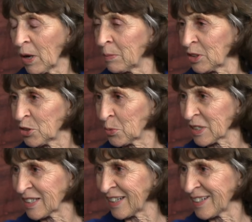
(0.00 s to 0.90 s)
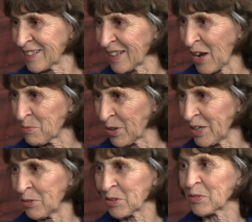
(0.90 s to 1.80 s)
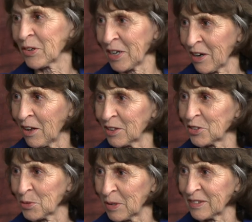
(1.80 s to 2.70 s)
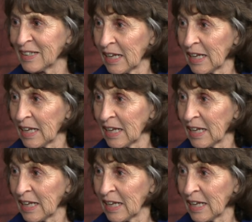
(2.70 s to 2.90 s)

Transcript: published was in his library. He was very knowledgeable.